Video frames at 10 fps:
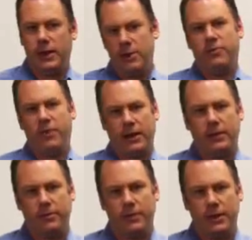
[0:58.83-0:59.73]
and
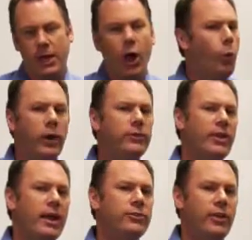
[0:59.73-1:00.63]
ineffective. One
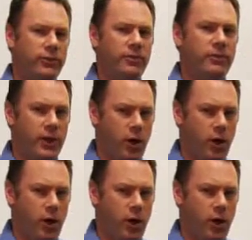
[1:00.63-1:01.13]
size doesn't fit